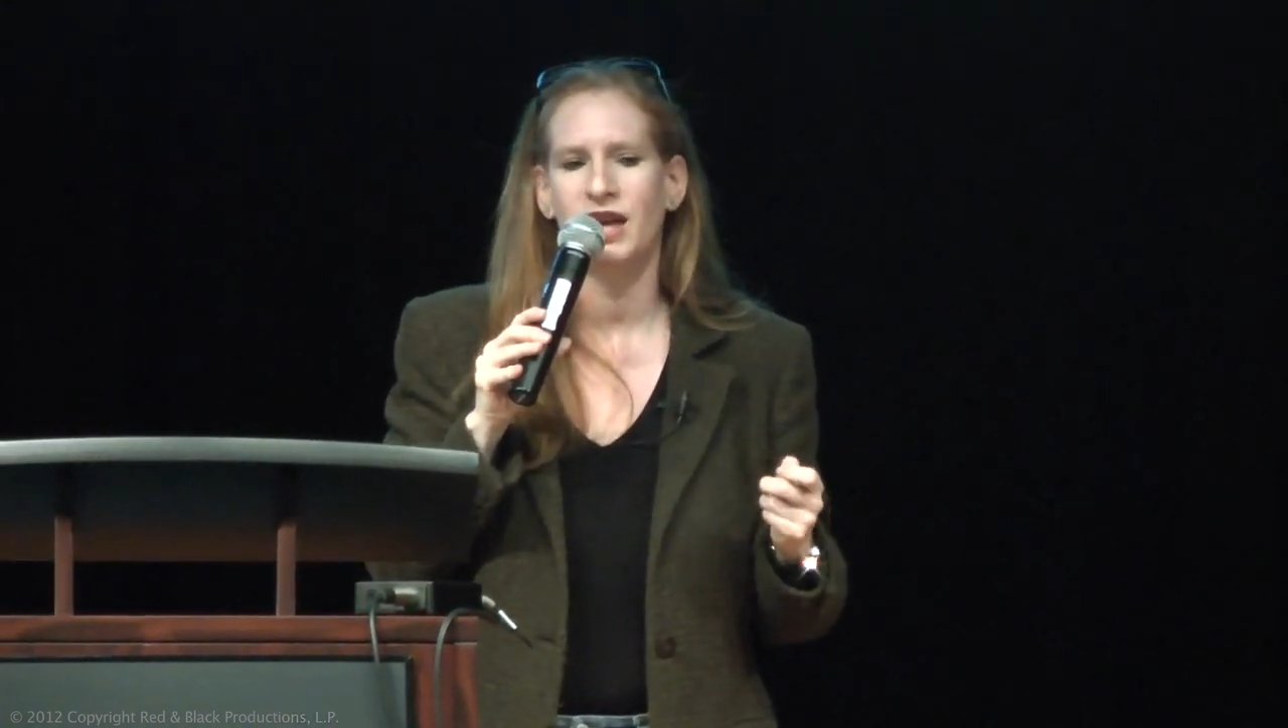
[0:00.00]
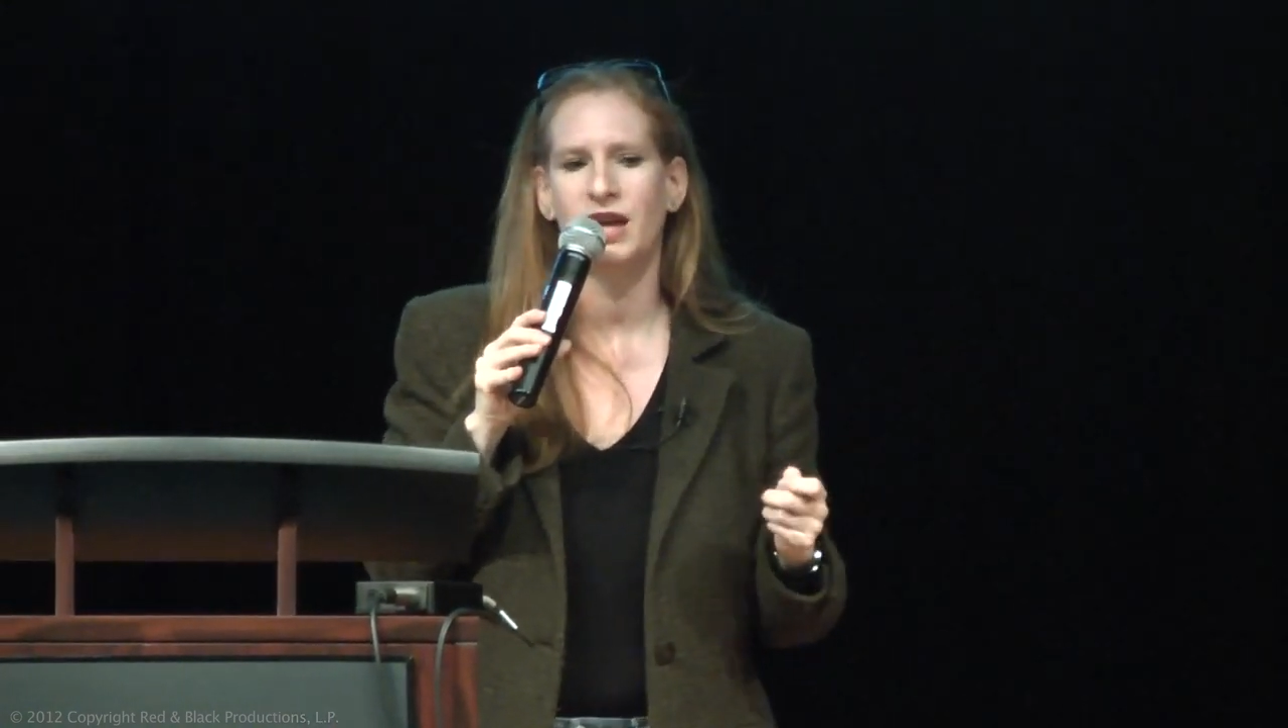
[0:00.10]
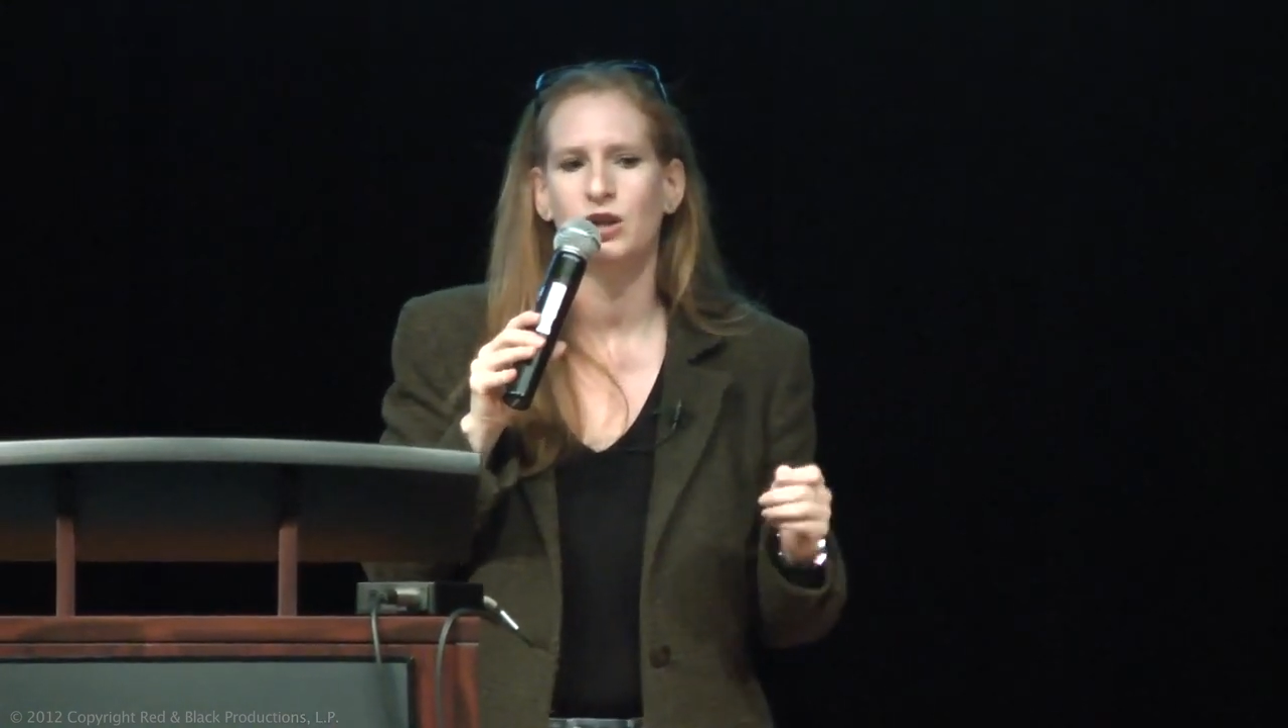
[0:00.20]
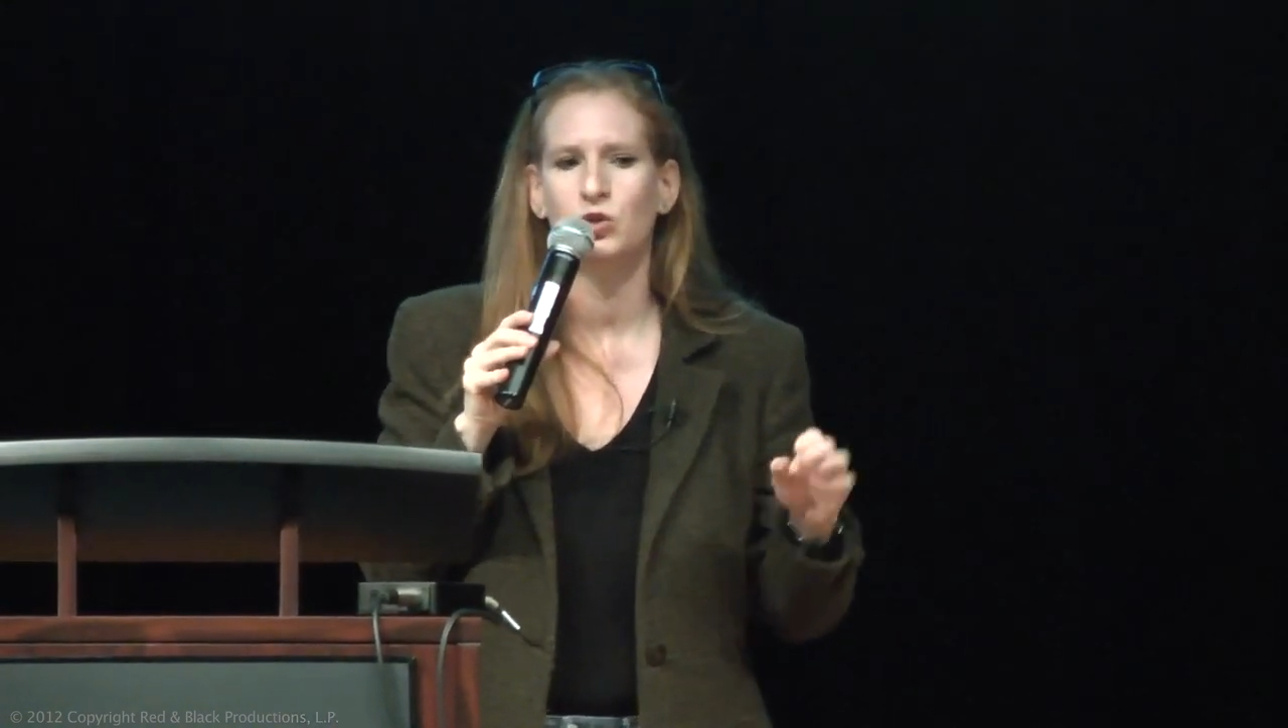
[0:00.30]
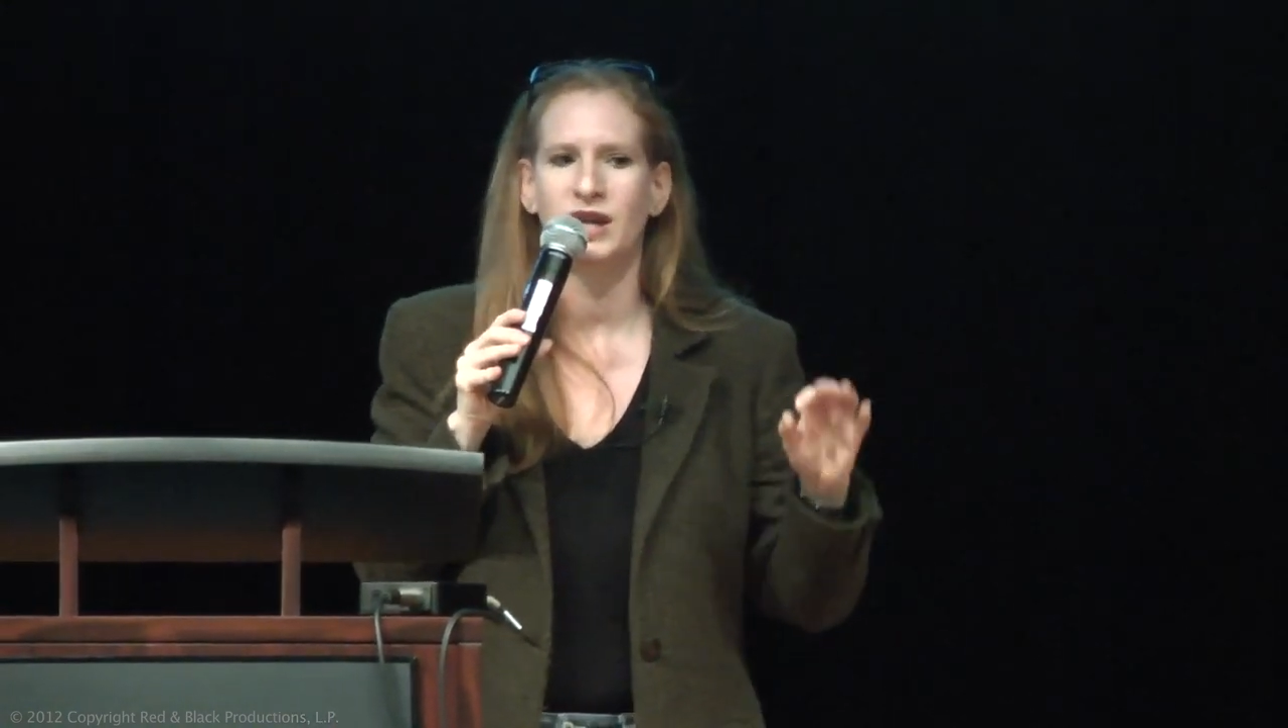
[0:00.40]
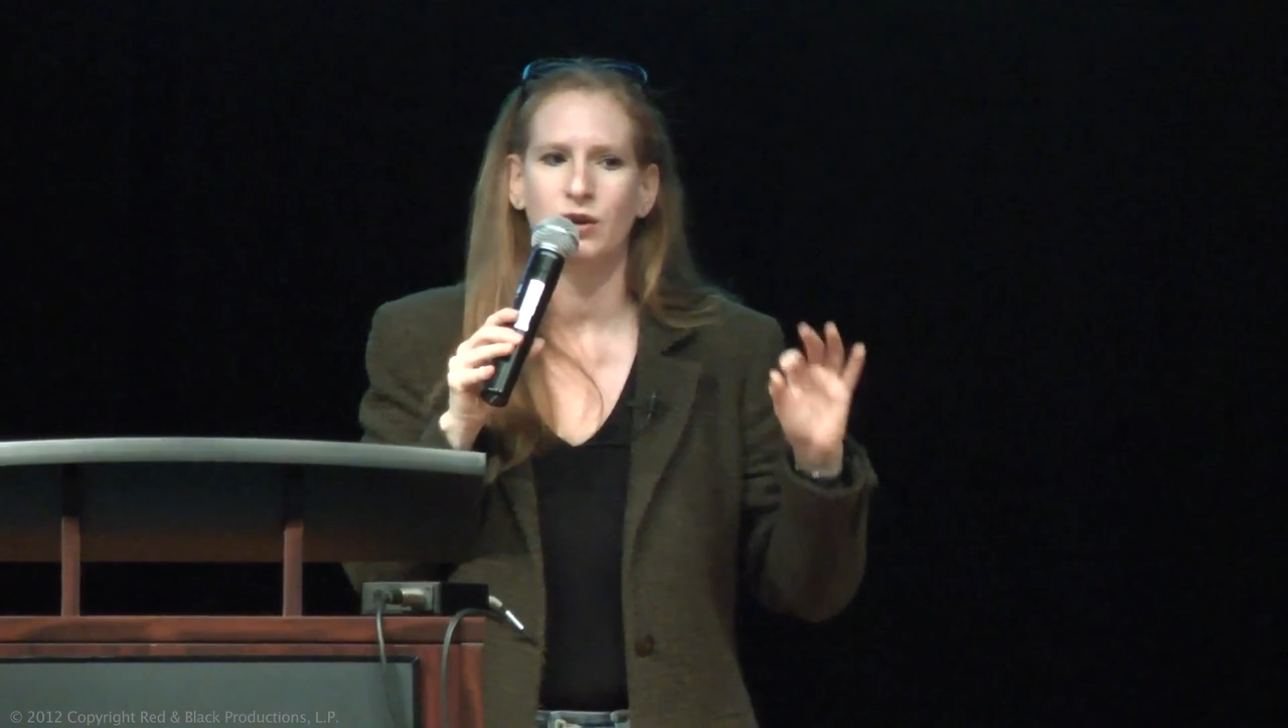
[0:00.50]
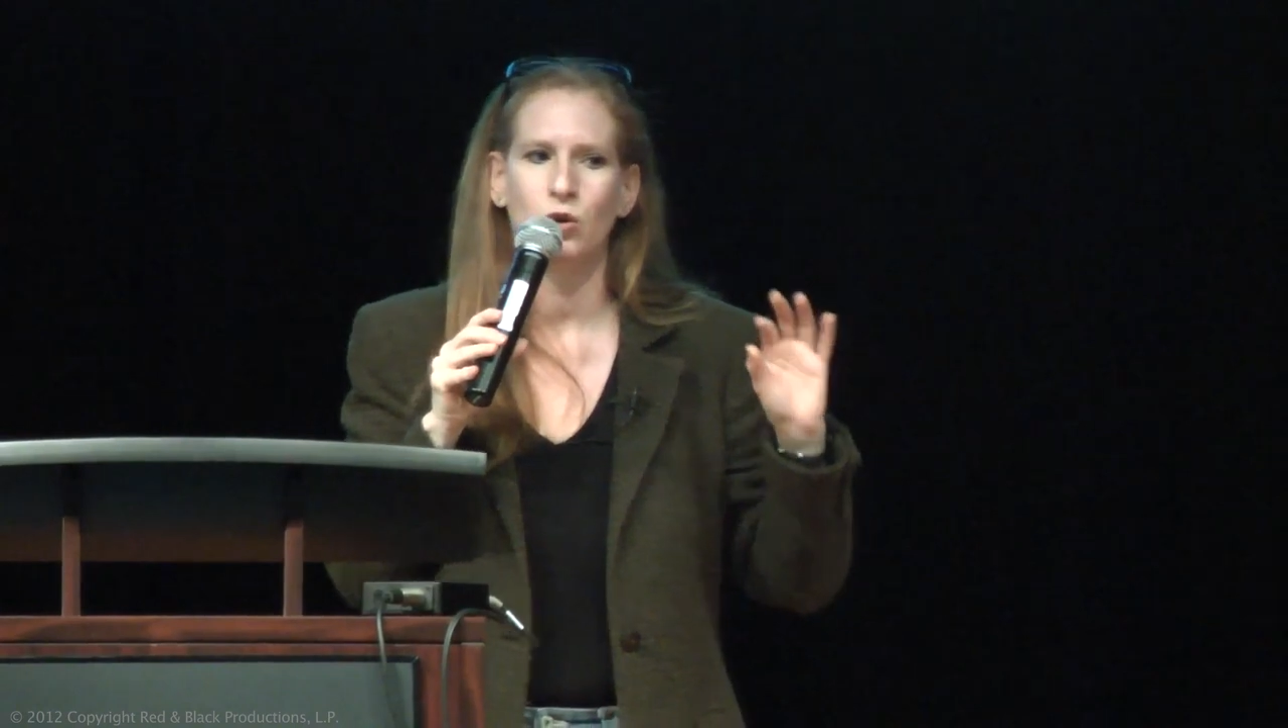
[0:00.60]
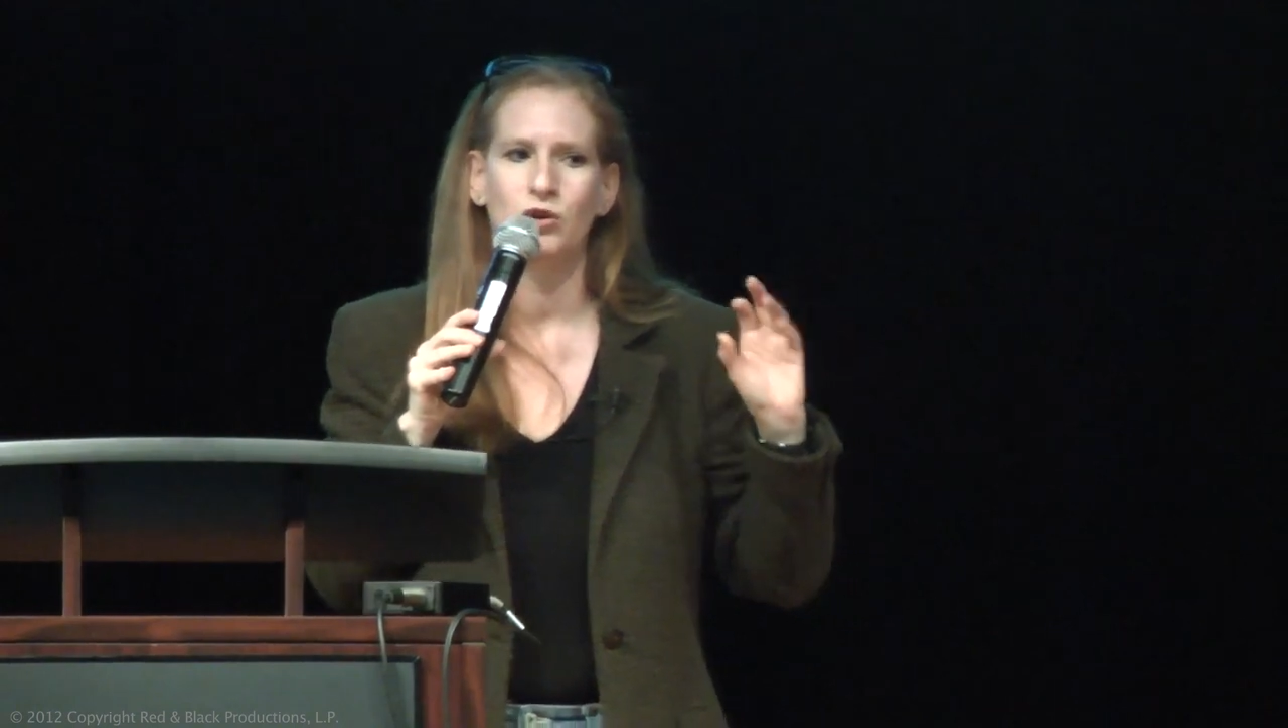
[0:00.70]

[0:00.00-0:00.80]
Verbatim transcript: that you get